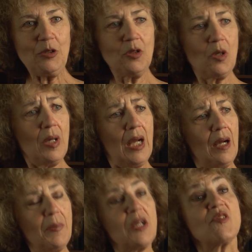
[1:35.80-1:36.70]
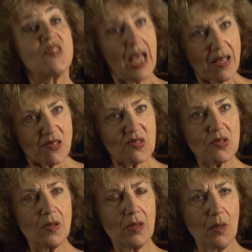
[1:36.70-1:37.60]
You know, because
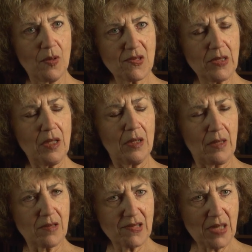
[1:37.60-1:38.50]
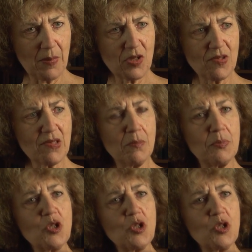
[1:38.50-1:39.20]
yes, there was anti-Semitism,